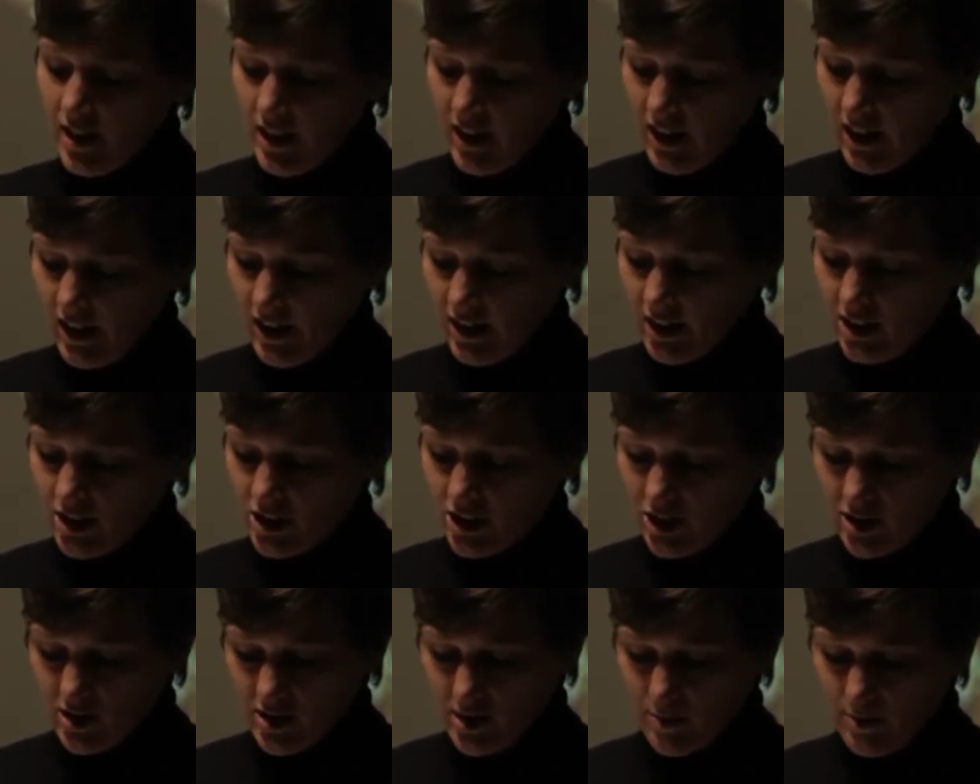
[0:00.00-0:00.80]

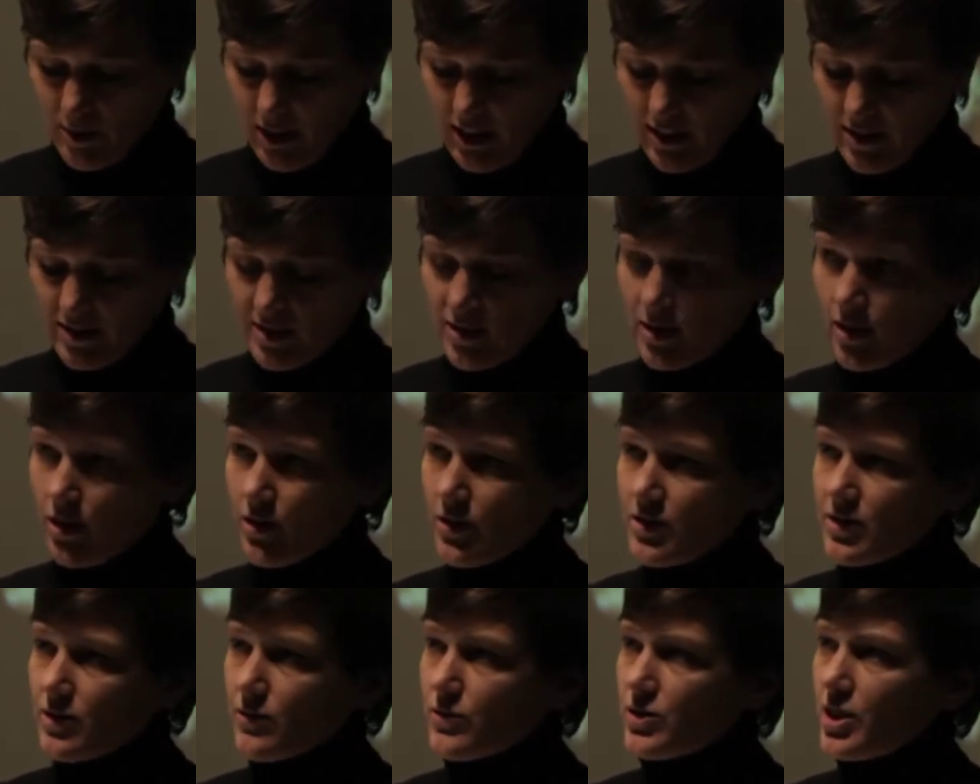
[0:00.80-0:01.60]
Innogen spends
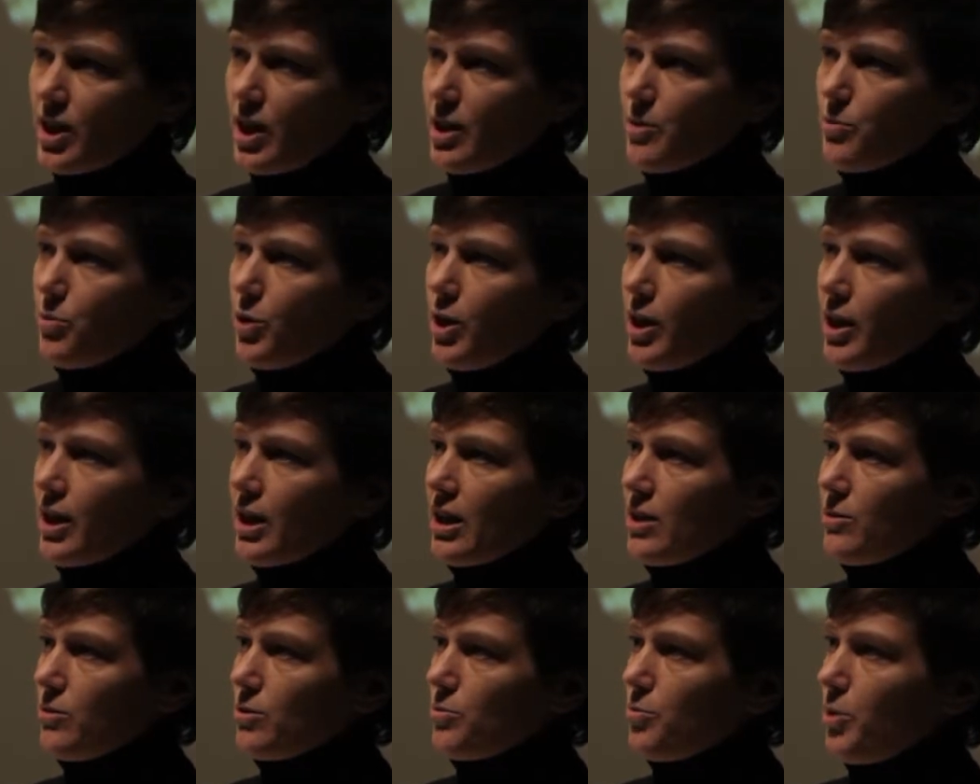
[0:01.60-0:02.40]
lots of time
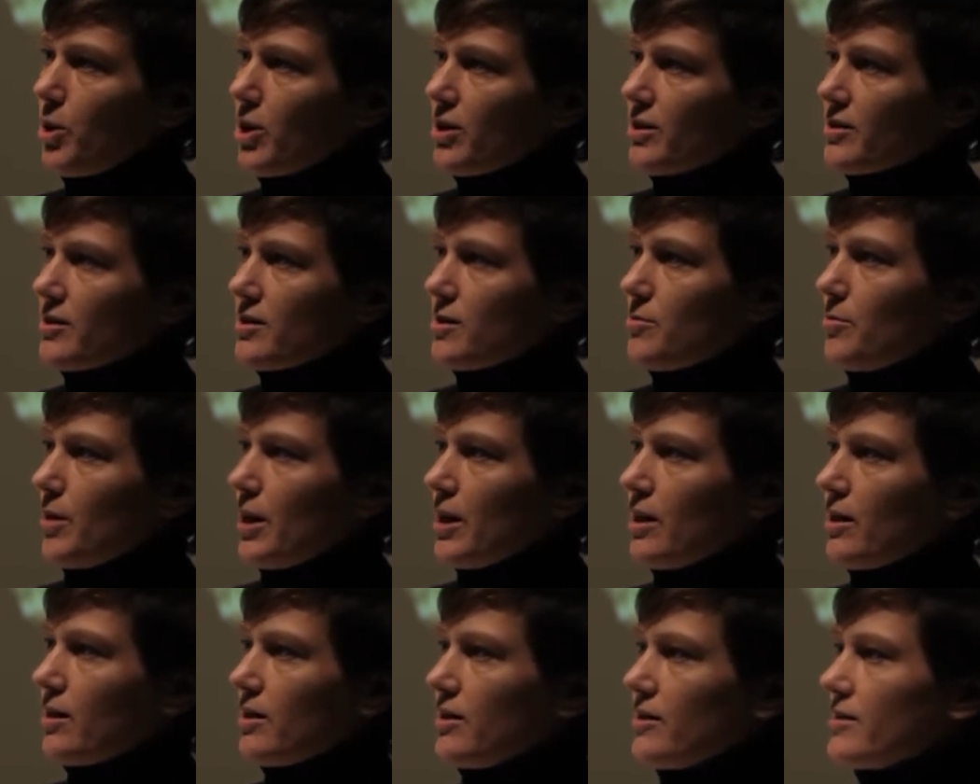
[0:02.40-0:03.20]
working with
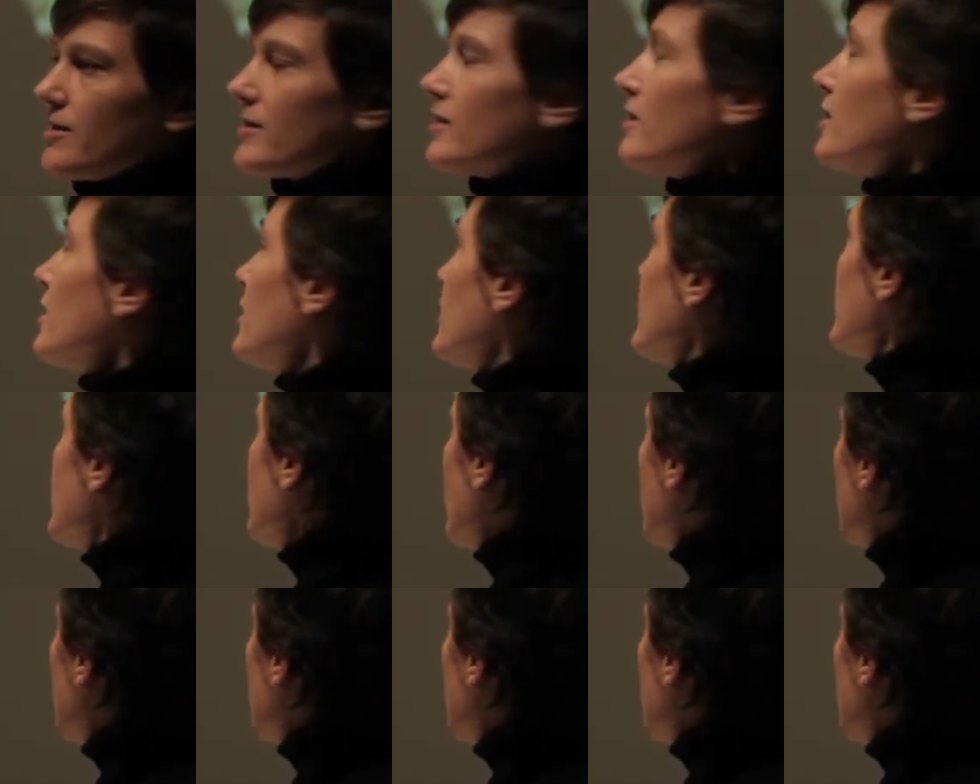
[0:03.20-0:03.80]
policymakers, such